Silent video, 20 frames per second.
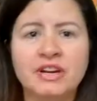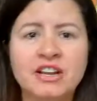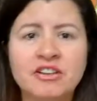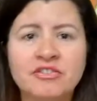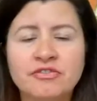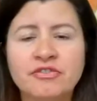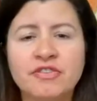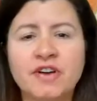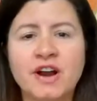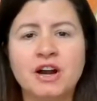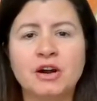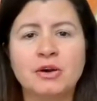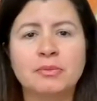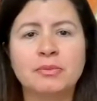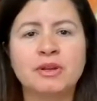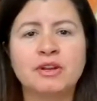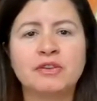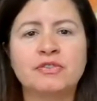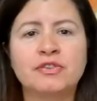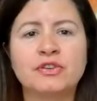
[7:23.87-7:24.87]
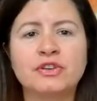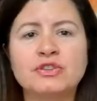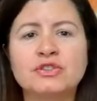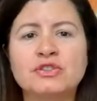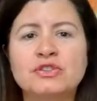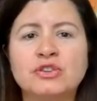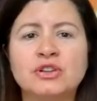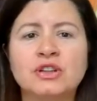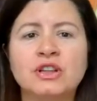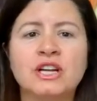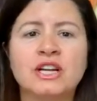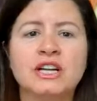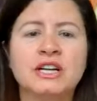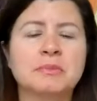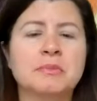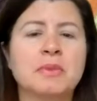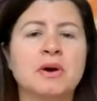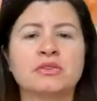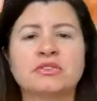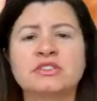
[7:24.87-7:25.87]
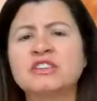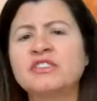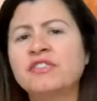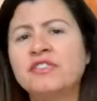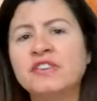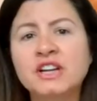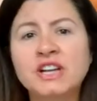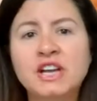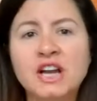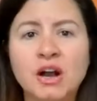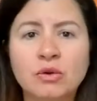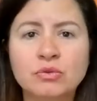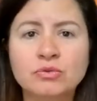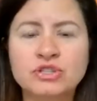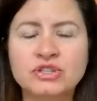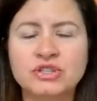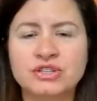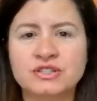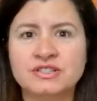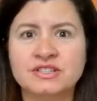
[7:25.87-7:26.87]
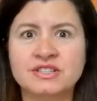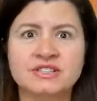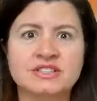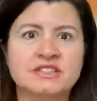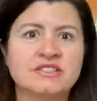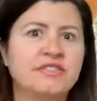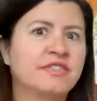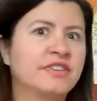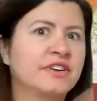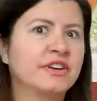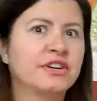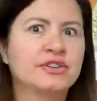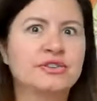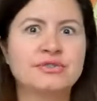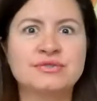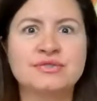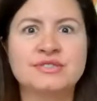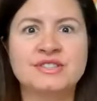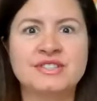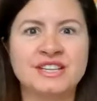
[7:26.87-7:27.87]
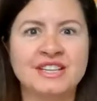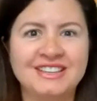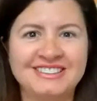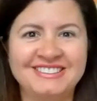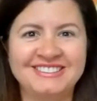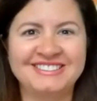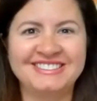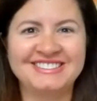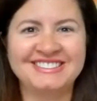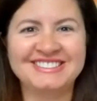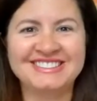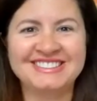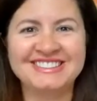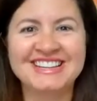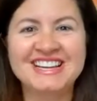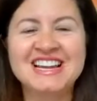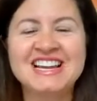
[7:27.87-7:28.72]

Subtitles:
environment for you to learn about different cultures and different cuisines.